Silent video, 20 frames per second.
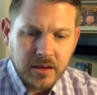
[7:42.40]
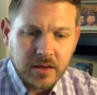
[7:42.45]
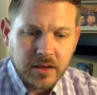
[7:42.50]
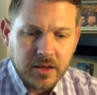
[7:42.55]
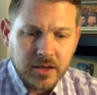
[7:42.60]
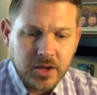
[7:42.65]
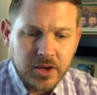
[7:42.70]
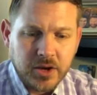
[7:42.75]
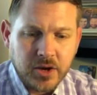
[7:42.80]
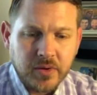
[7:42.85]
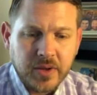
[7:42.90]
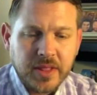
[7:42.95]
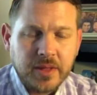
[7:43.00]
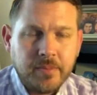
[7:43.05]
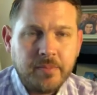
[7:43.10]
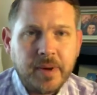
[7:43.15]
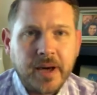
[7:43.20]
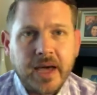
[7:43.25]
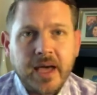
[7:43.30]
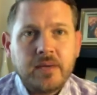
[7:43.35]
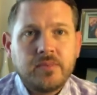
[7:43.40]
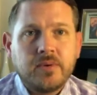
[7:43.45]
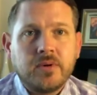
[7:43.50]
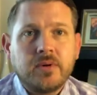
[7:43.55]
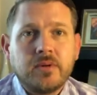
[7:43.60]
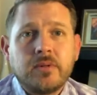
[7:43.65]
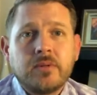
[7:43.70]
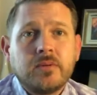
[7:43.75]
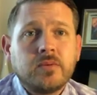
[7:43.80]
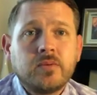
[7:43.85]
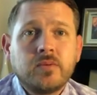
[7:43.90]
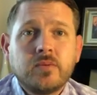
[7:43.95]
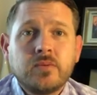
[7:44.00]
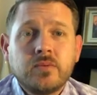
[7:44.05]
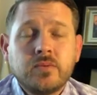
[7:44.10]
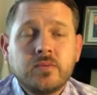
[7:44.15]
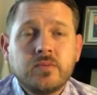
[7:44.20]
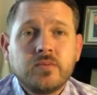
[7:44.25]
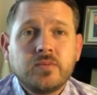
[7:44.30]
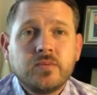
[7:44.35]
In the Bible,
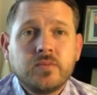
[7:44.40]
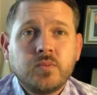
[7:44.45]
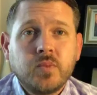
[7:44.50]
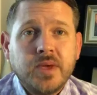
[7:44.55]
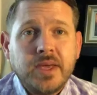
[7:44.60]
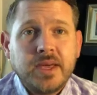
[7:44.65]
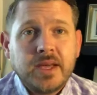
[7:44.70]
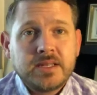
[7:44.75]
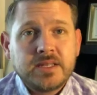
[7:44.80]
we get